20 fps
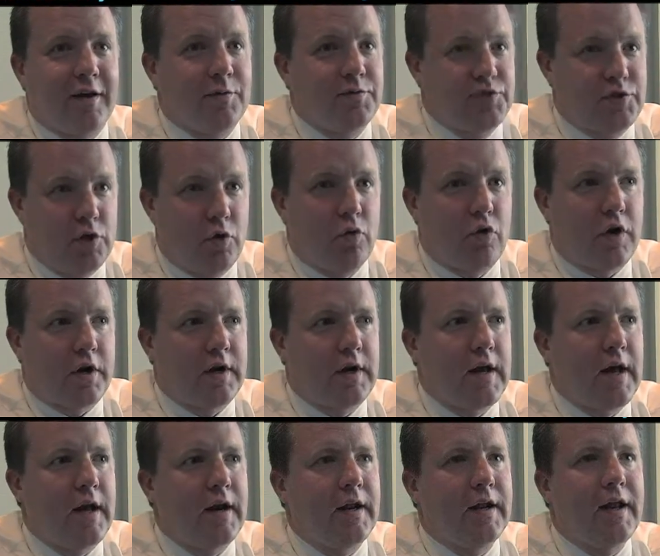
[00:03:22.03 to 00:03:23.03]
I'm still working
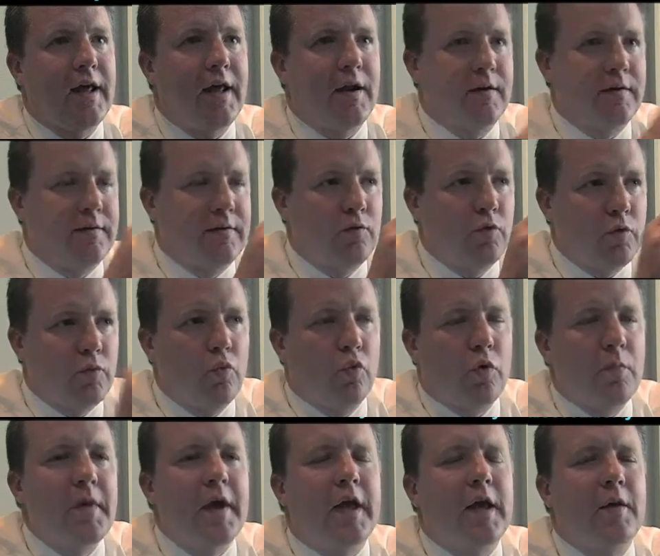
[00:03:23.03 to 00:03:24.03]
on it, and
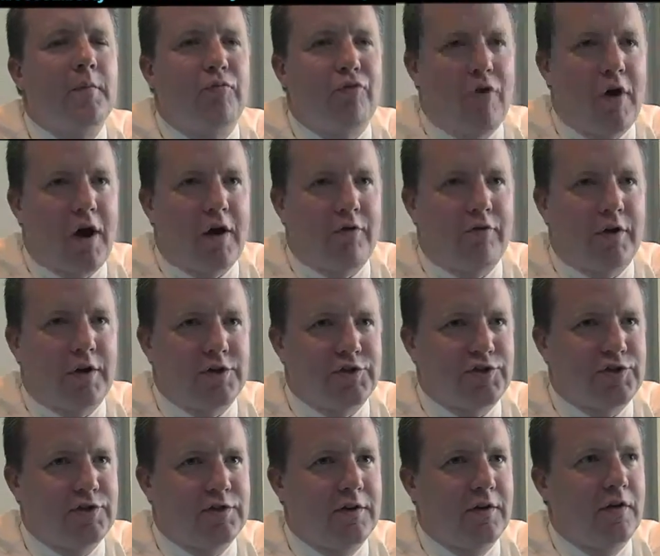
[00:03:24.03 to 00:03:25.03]
we're making
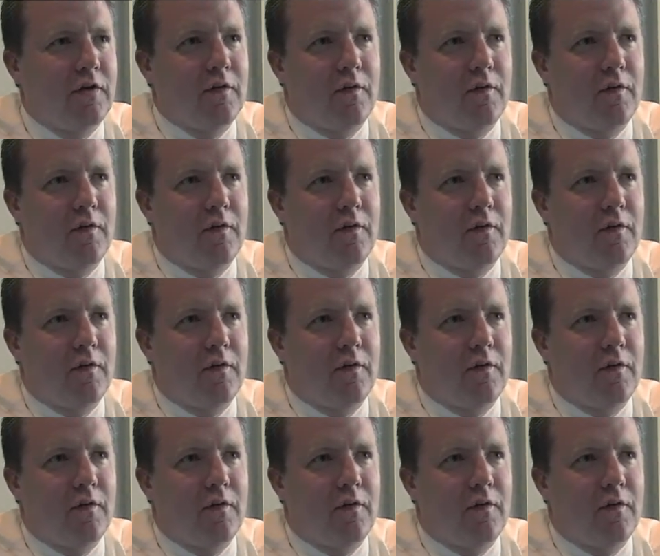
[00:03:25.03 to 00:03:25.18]
progress.